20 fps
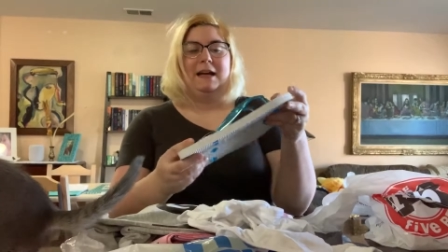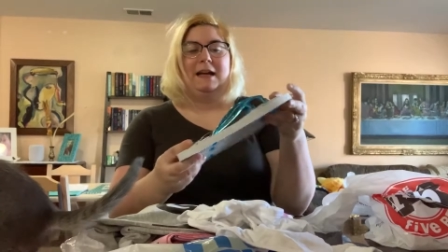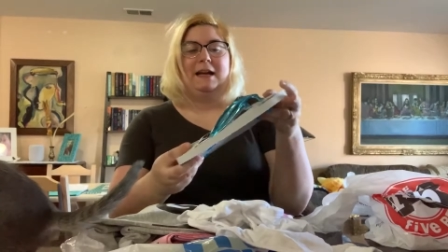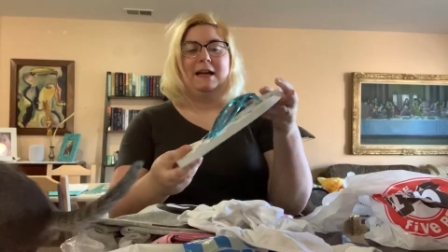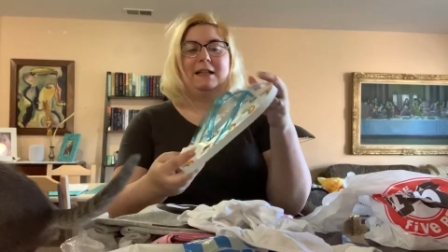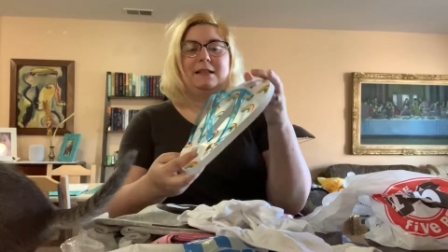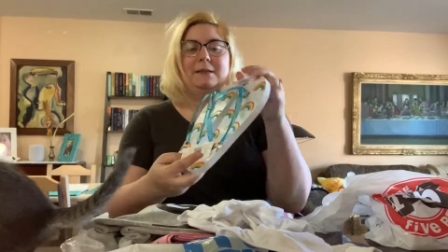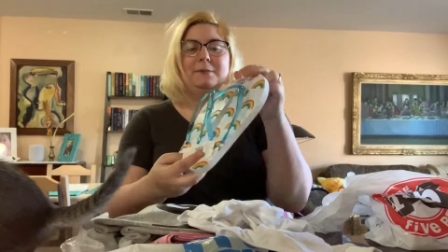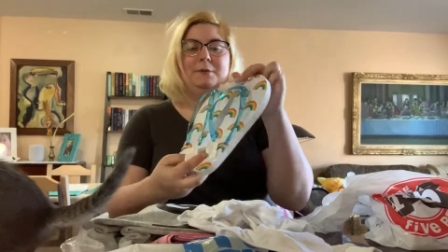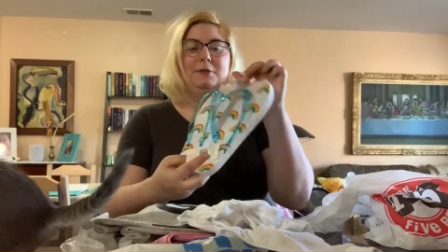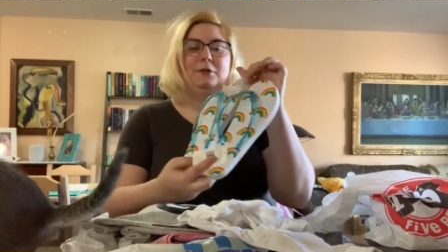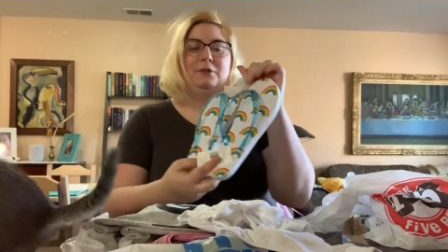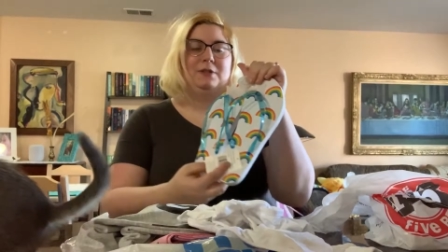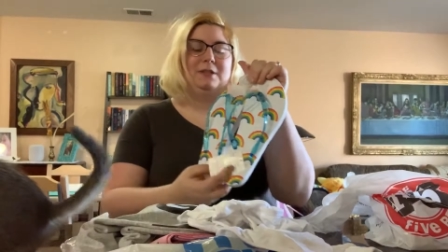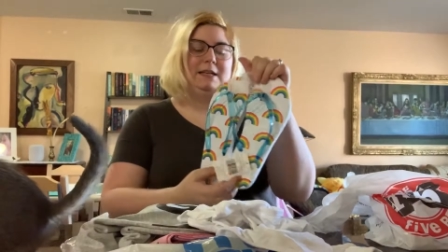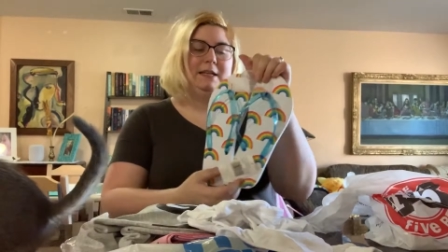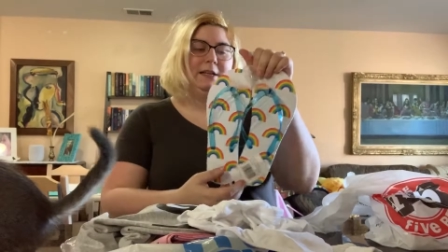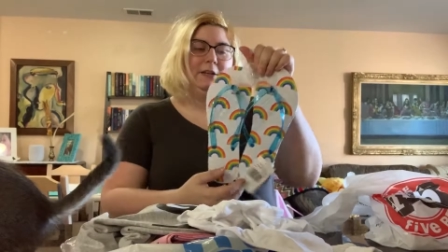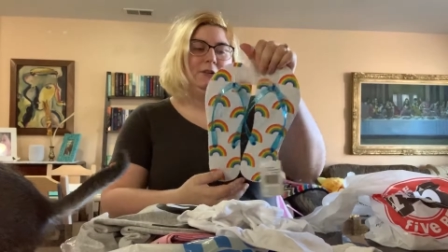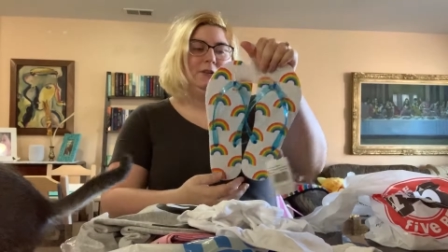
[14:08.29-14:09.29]
I got some new
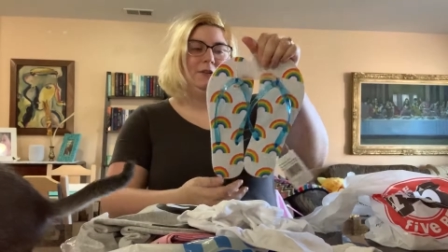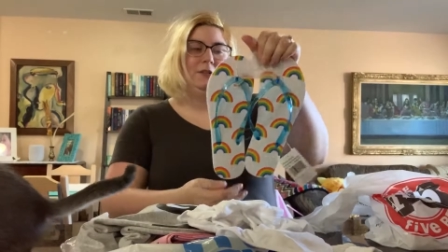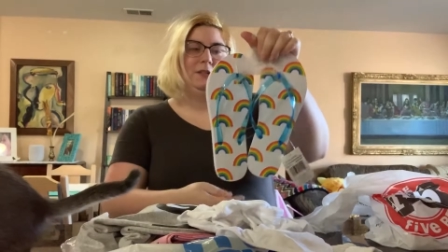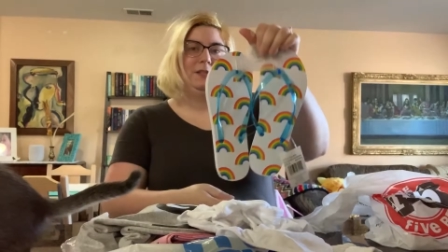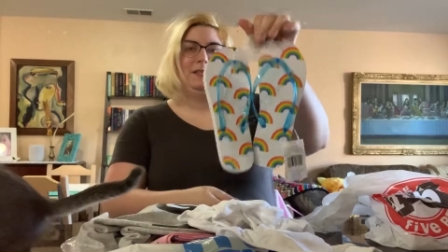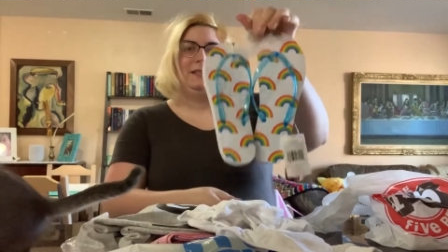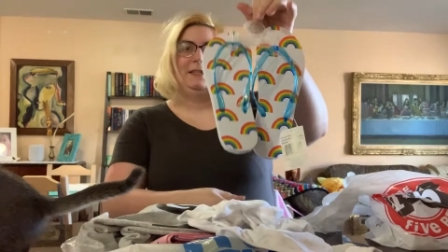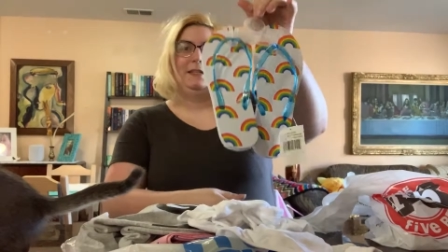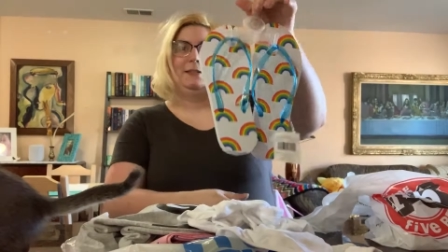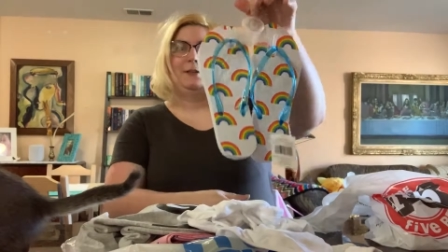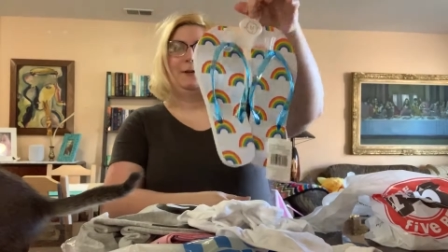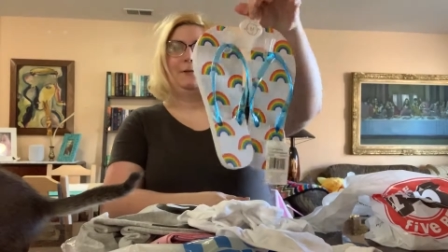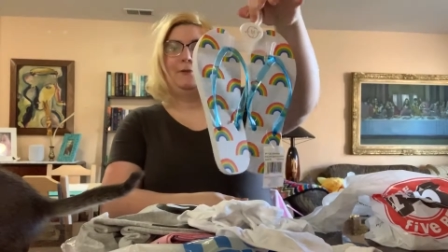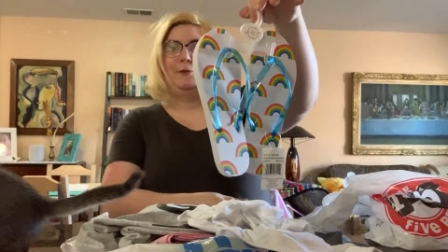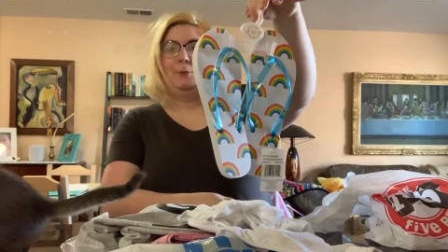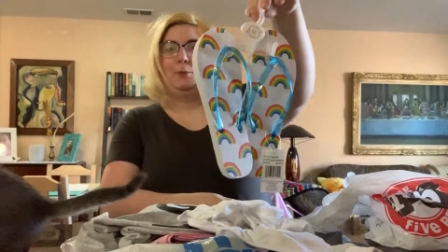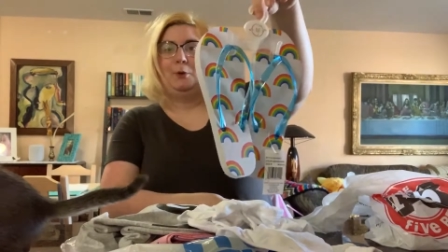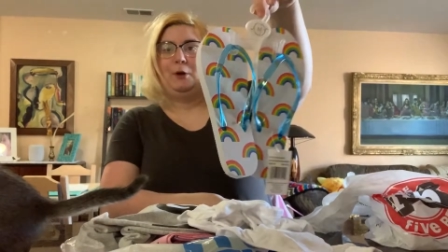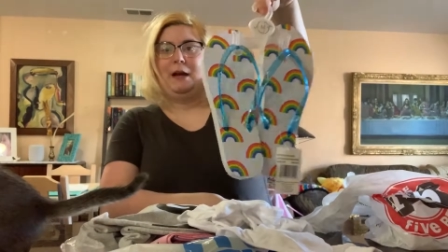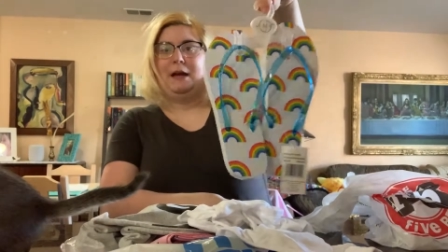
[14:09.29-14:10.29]
sandals. These are
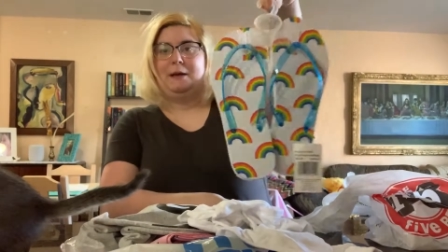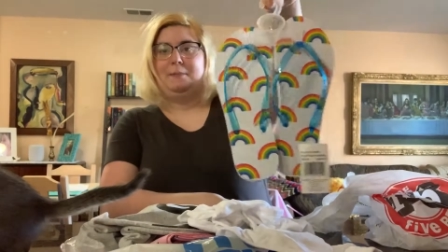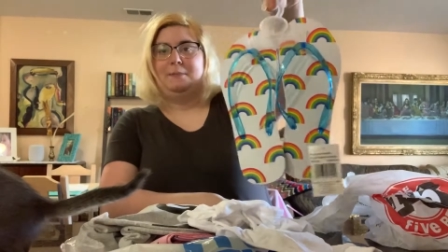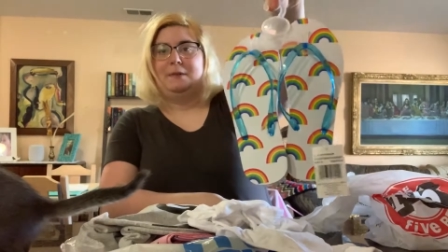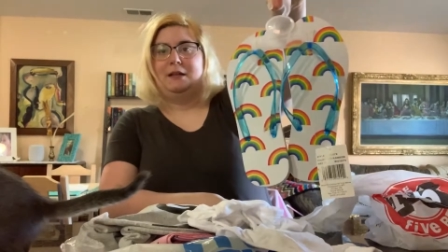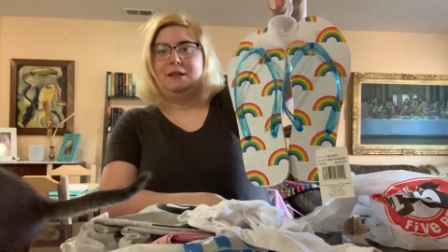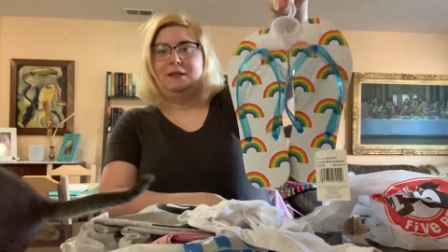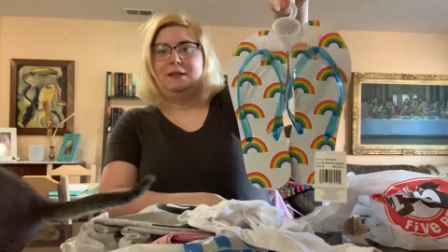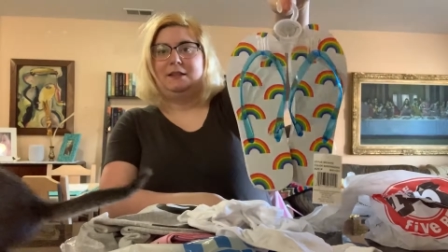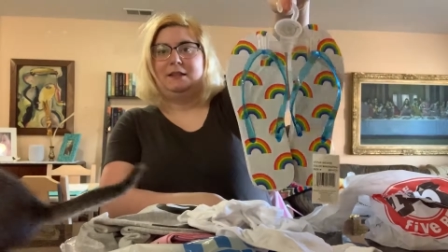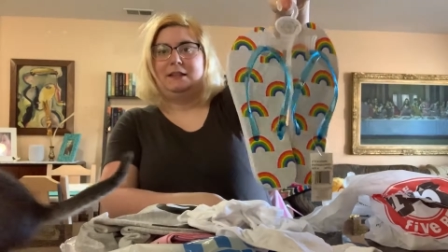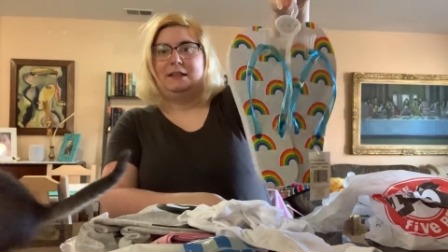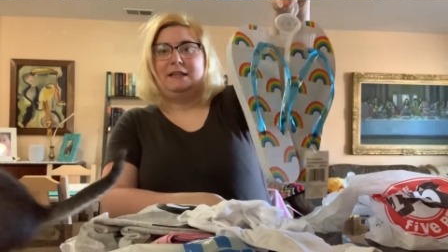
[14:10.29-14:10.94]
for Pride Month.